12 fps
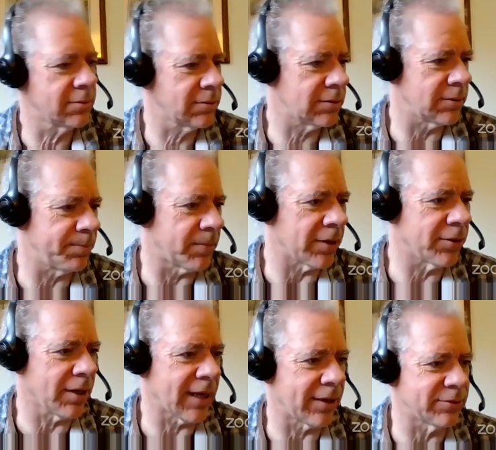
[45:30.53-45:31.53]
Some
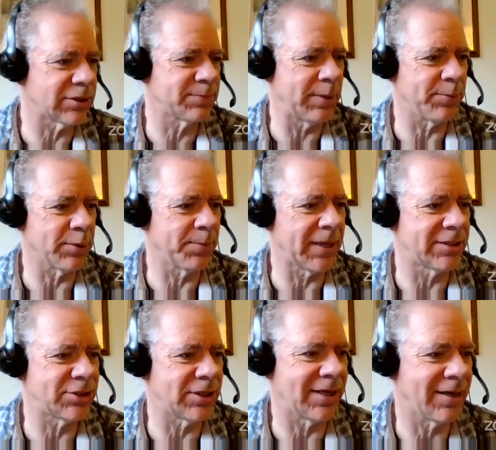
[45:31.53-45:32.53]
other languages people are
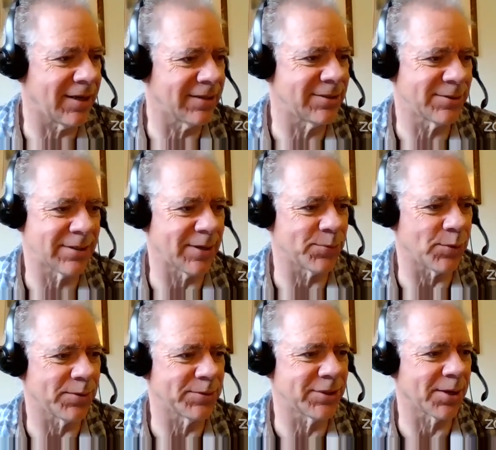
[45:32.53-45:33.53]
mentioning, just as
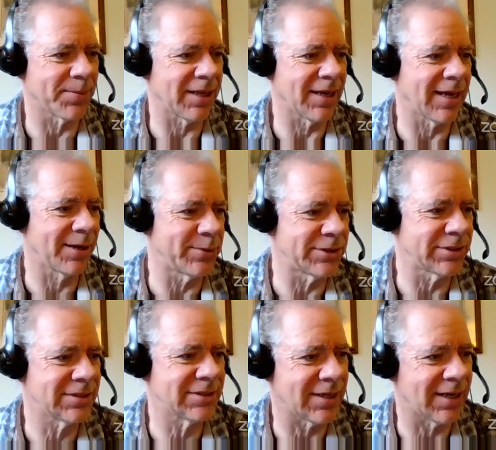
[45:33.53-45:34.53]
we're talking about
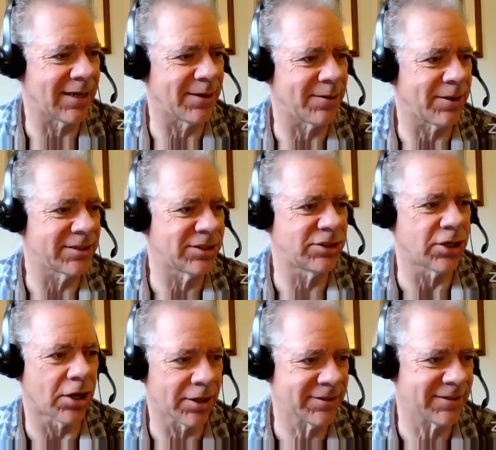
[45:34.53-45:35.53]
languages, as
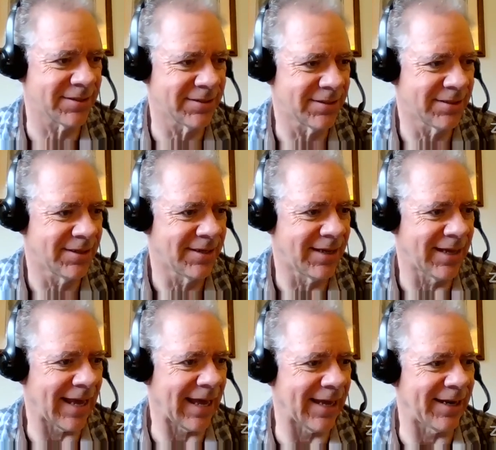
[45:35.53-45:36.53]
Dart
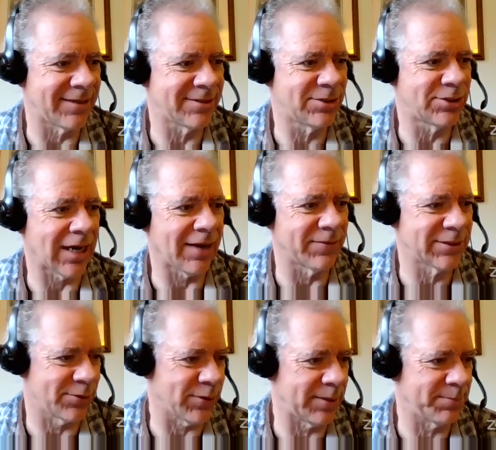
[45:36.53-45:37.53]
and
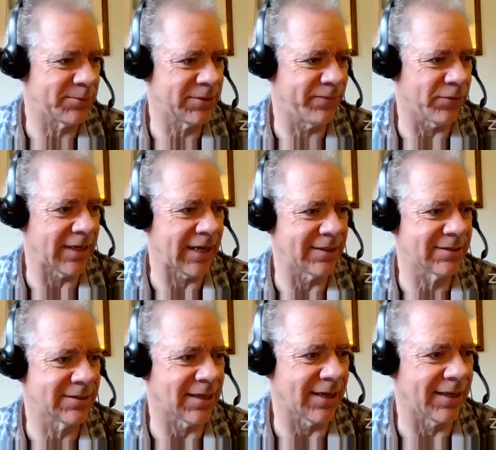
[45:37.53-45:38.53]
JavaScript for data
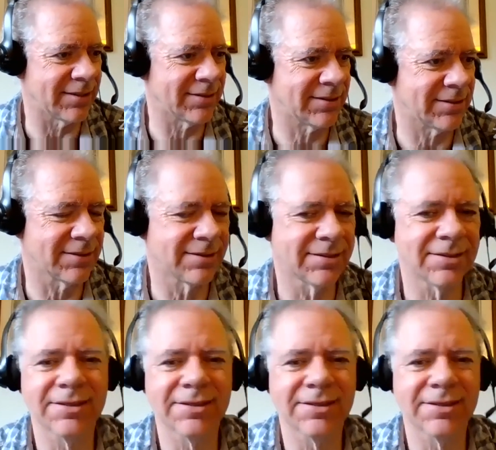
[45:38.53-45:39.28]
science.